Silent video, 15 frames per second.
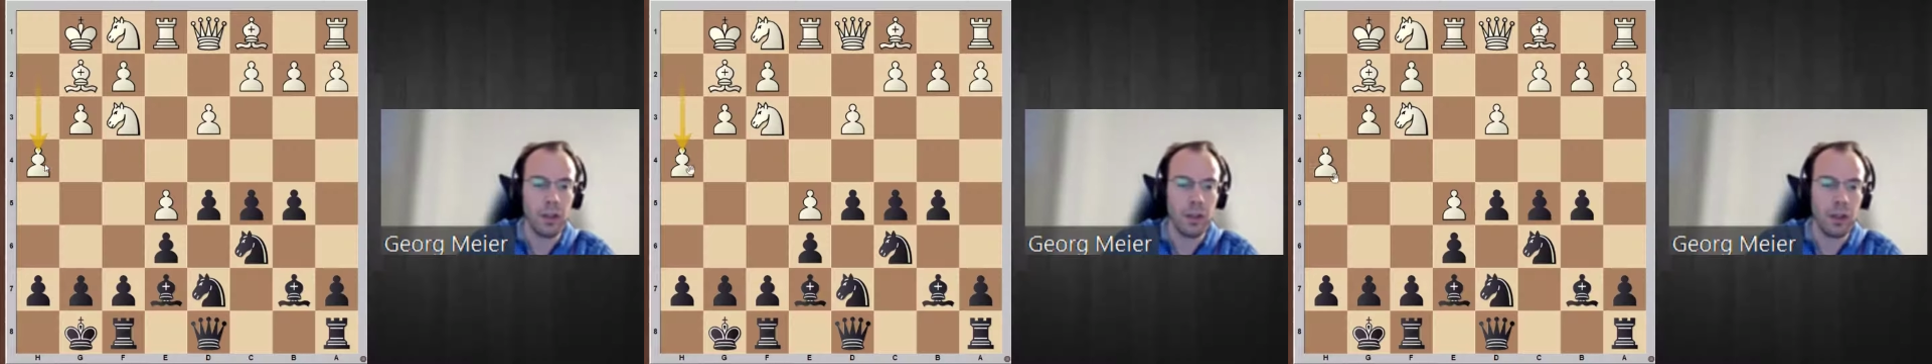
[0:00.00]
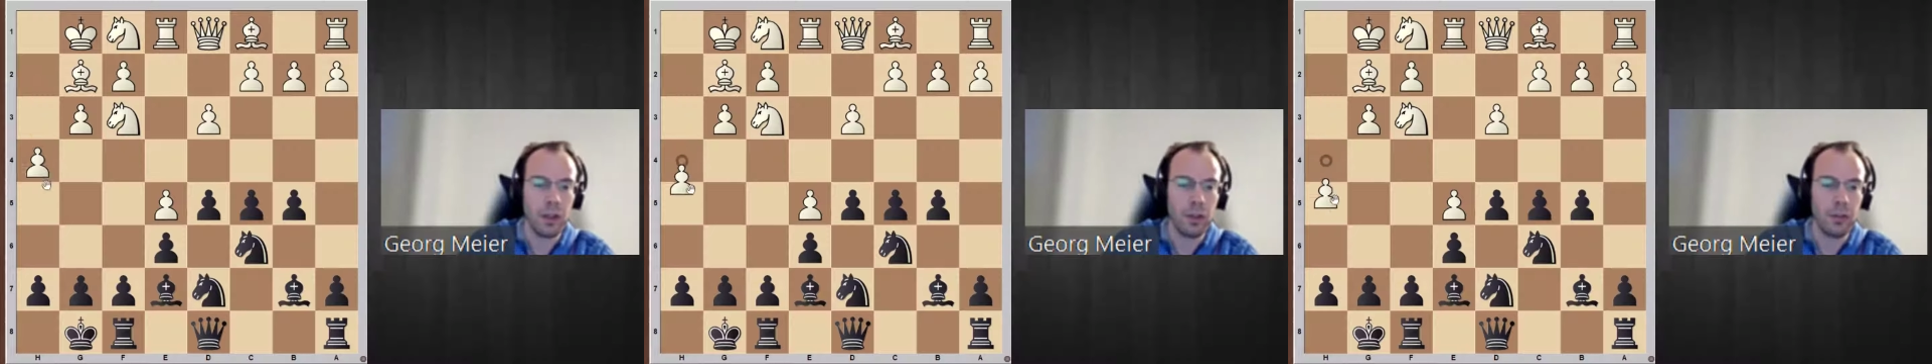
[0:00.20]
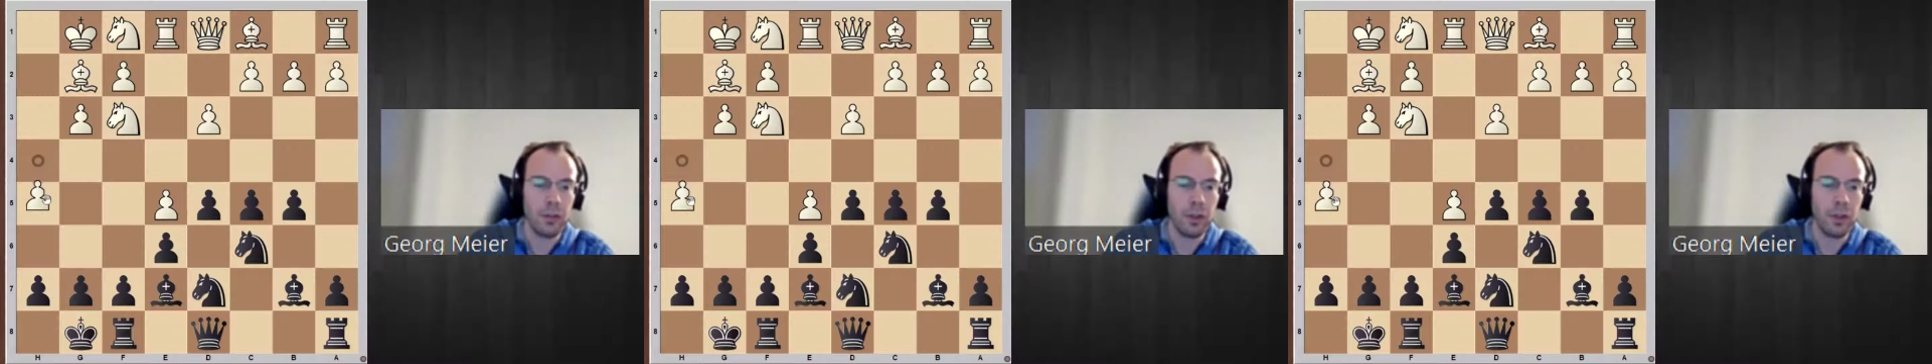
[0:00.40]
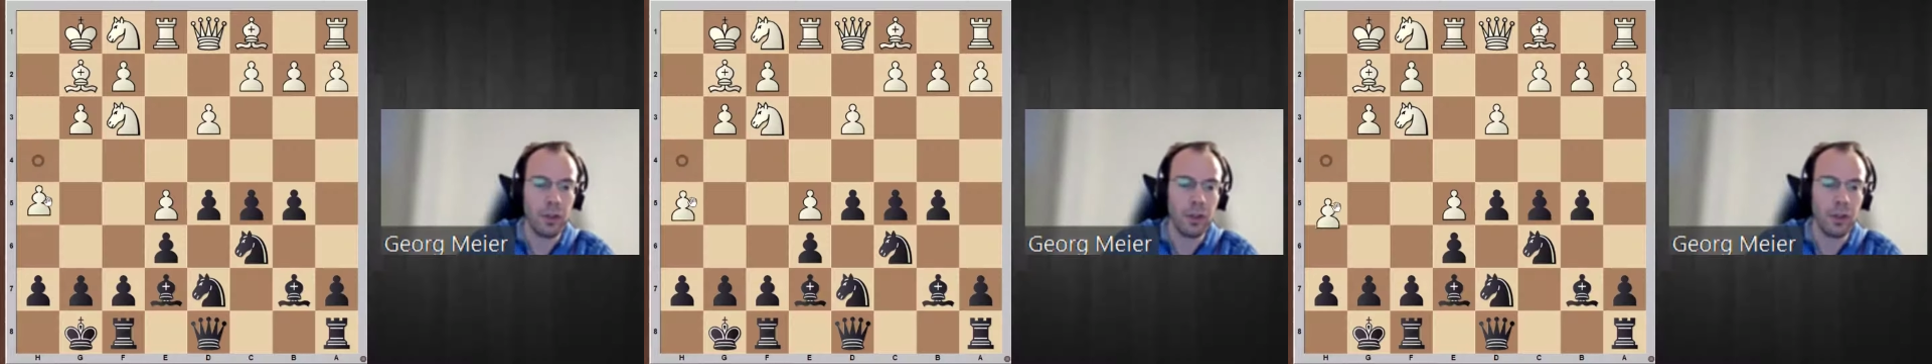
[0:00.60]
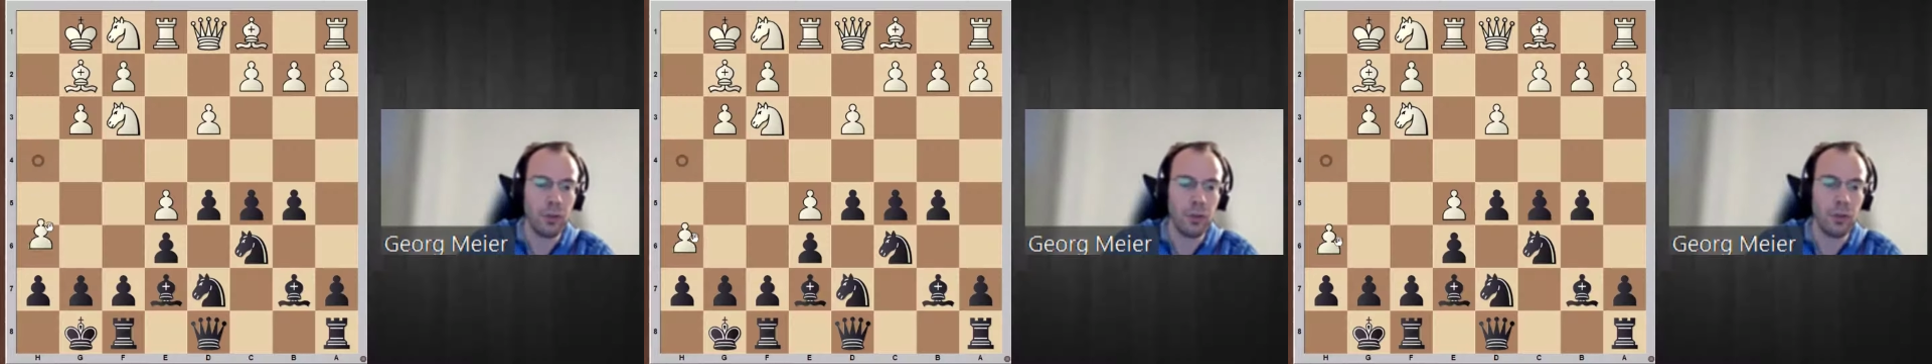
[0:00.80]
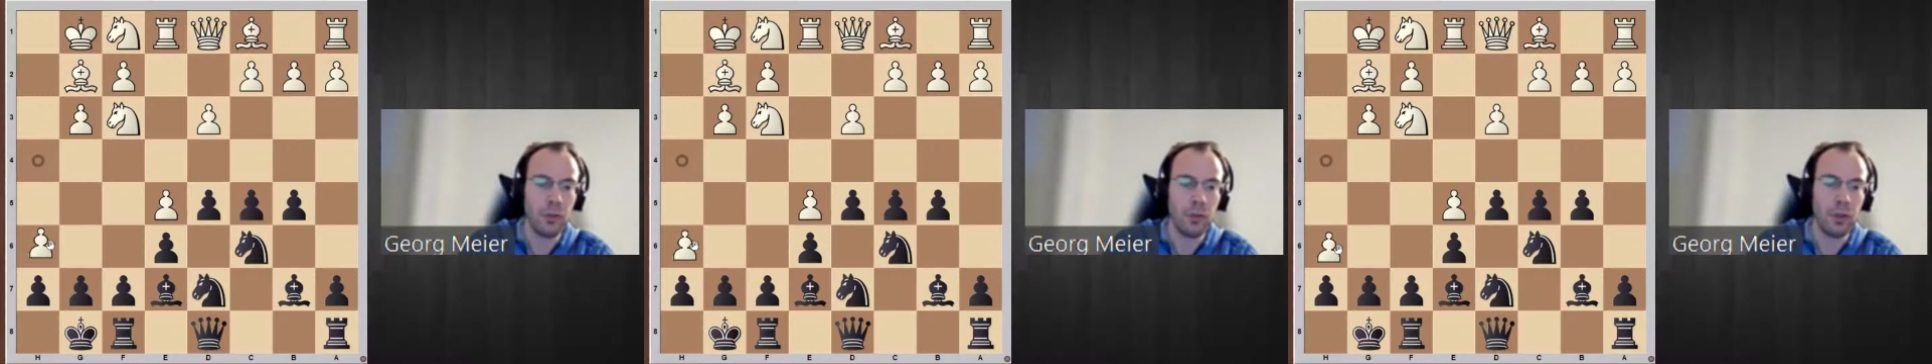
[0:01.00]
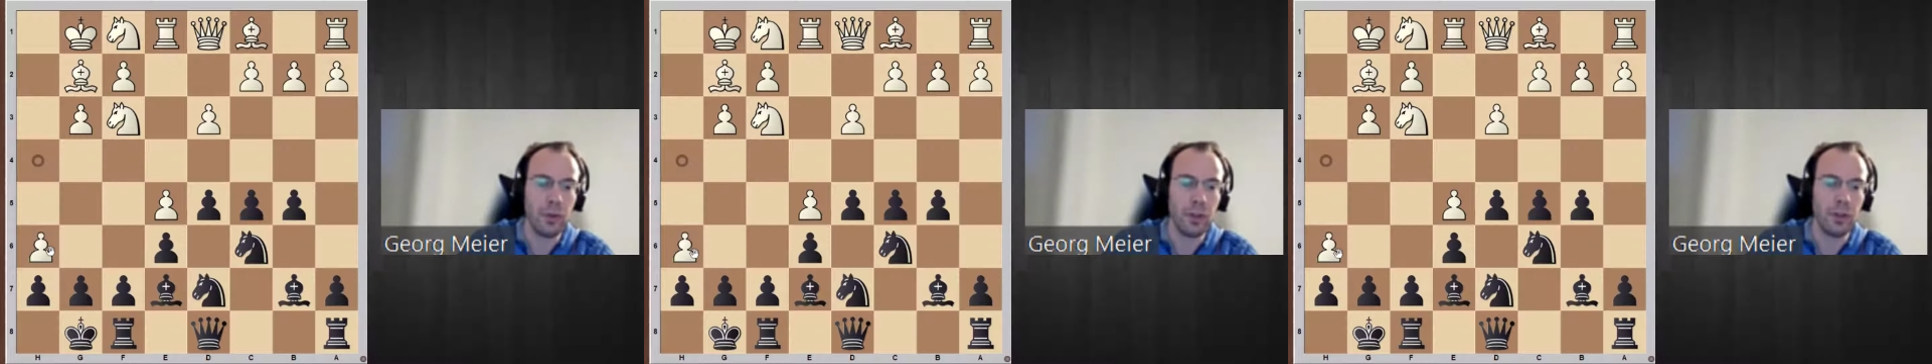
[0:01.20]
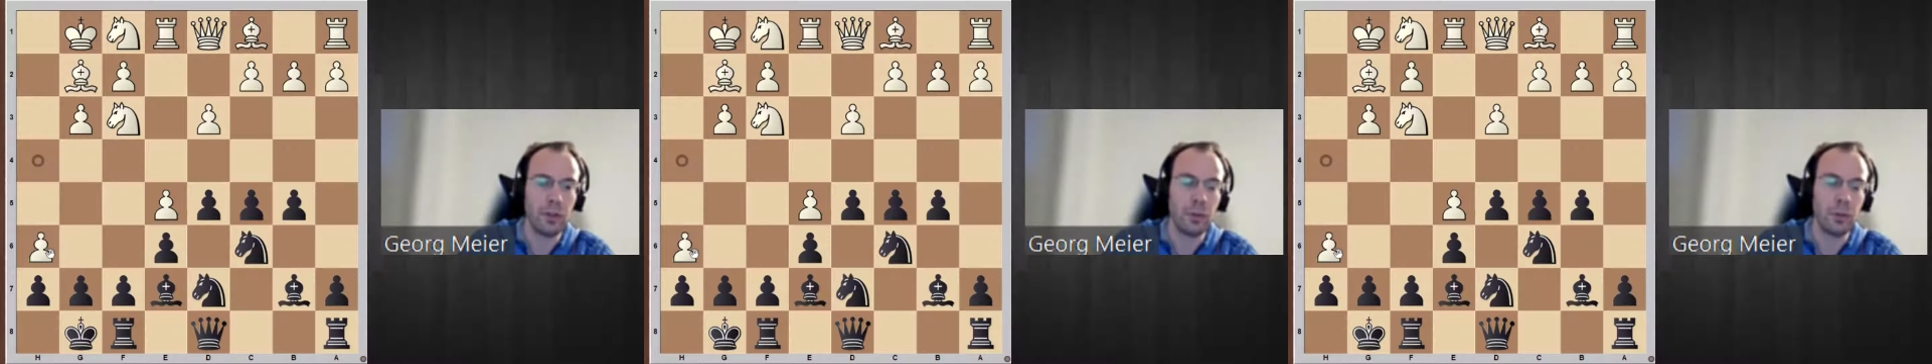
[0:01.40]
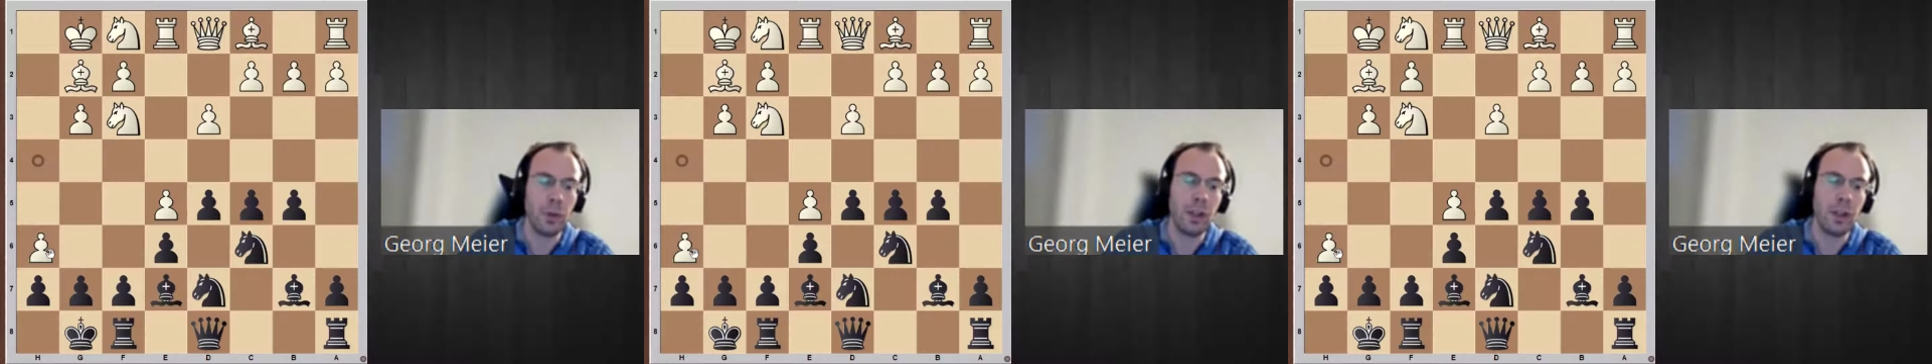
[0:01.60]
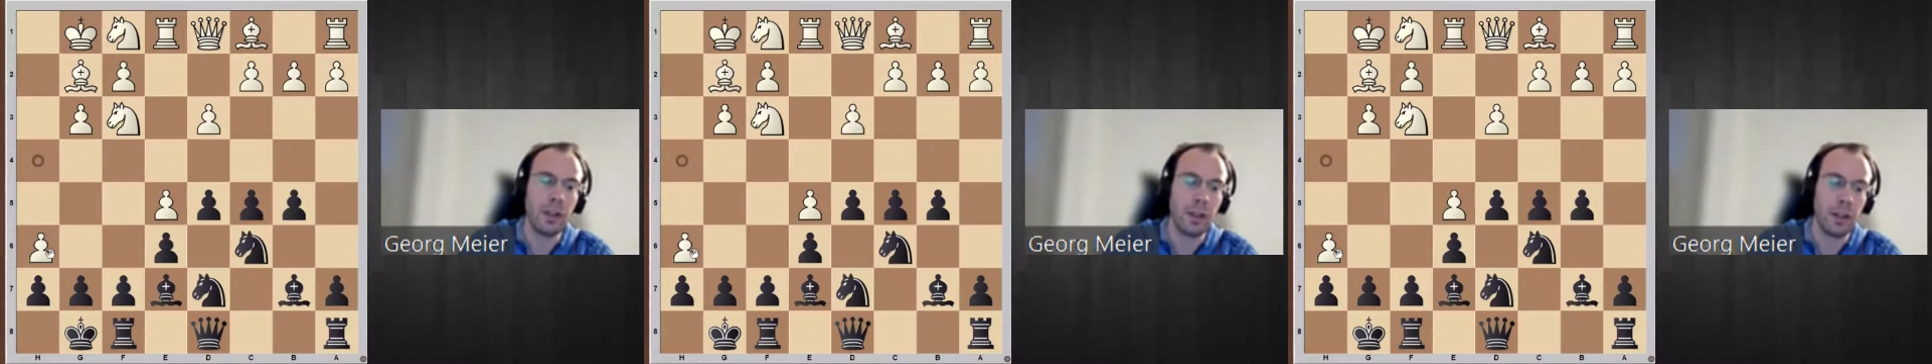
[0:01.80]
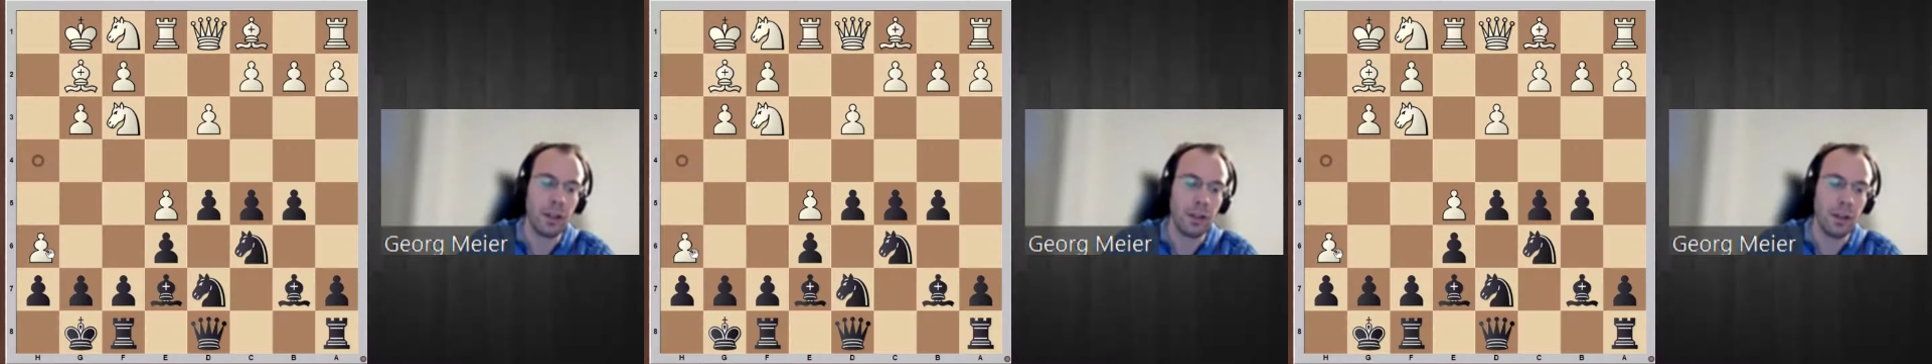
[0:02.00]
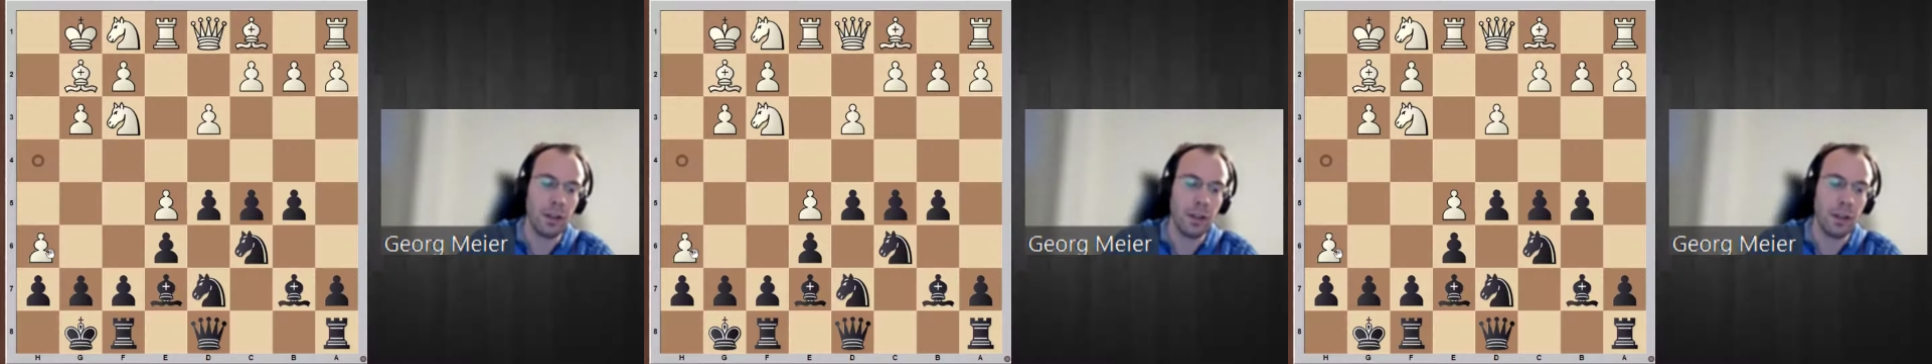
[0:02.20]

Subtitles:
kind of useful in weakening